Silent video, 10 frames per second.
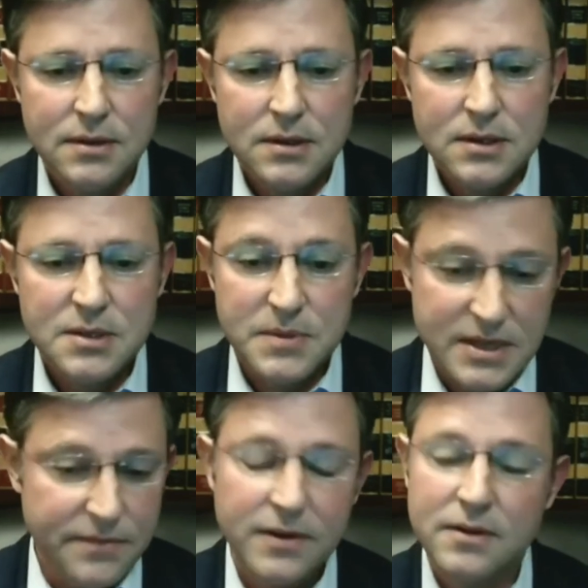
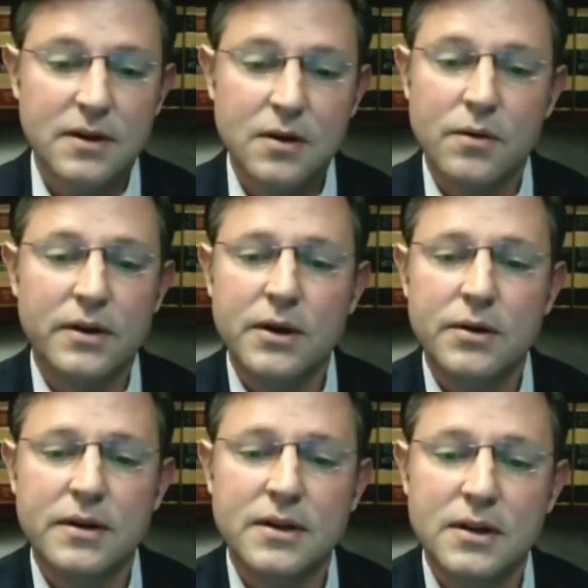Specifically, the court
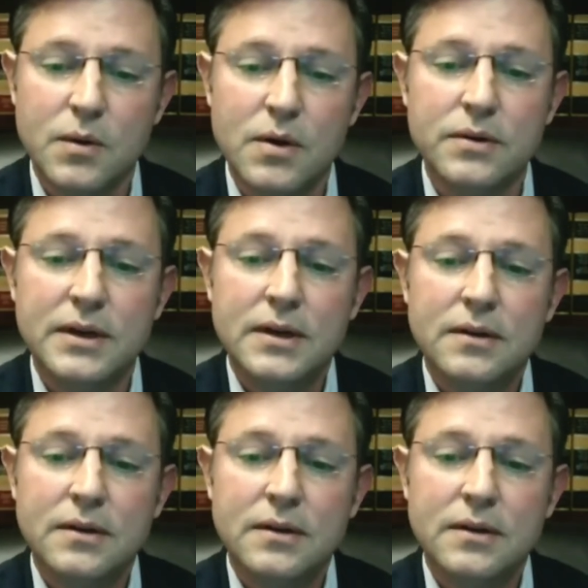noted that, quote,